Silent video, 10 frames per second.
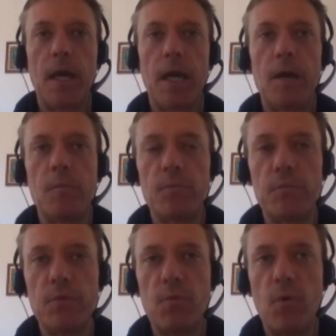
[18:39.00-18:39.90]

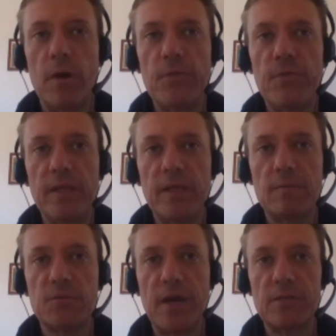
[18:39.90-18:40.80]
The one thing that
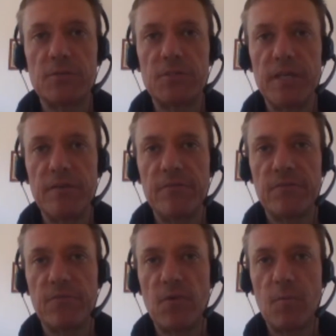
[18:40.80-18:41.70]
I'm trying to achieve
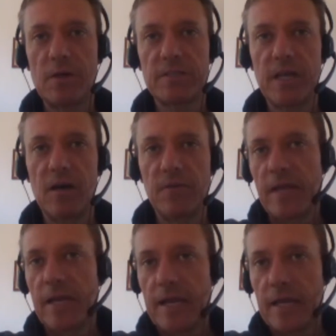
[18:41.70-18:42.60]
for myself,
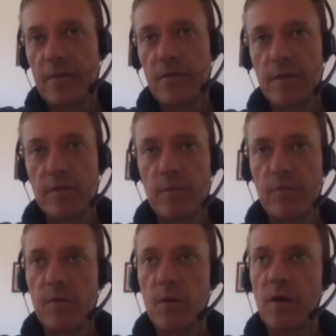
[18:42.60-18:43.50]
again, thinking
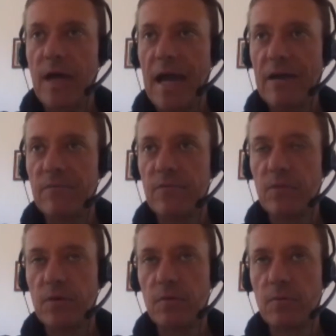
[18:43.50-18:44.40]
we all have
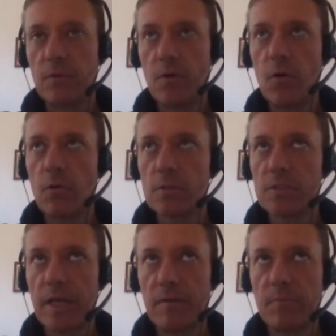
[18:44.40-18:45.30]
goals
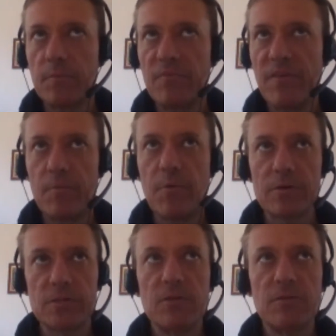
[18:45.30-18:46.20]
that are very
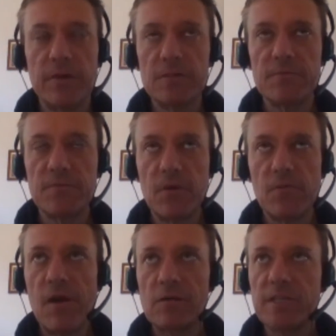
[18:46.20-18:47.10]
personal for
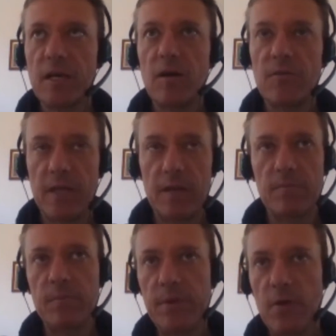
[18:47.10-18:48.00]
ourselves, and then,
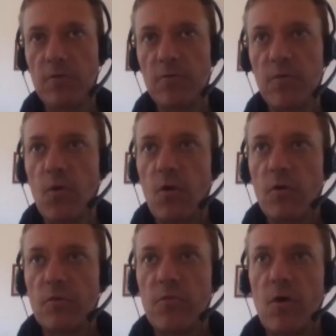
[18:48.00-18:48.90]
you know, for
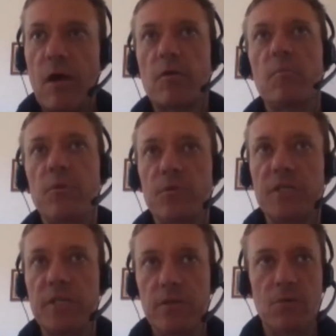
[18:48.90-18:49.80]
our
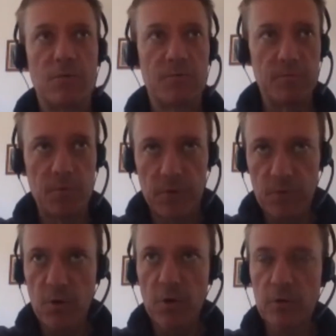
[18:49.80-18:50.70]
community or the
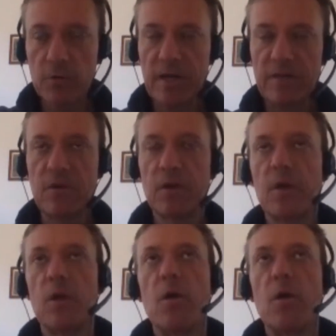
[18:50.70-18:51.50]
world or whatever.